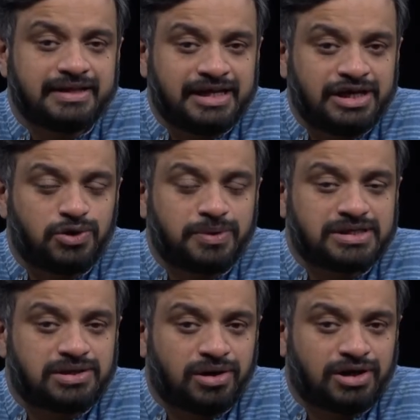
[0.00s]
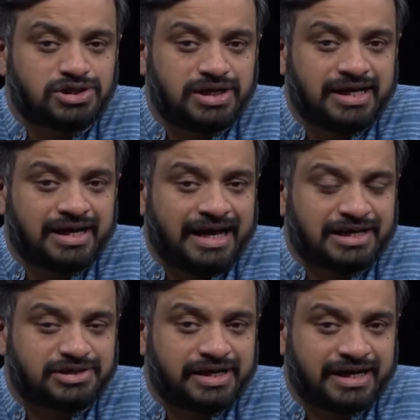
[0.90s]
the EU has launched legal
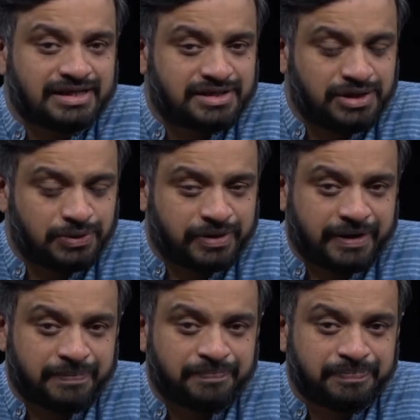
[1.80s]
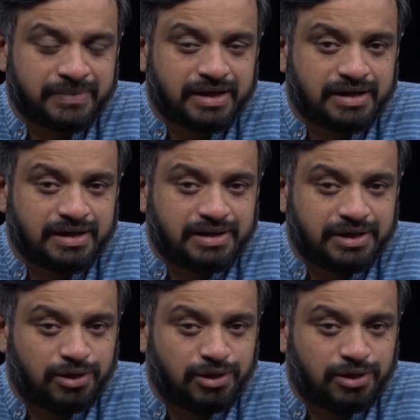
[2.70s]
action against the UK. The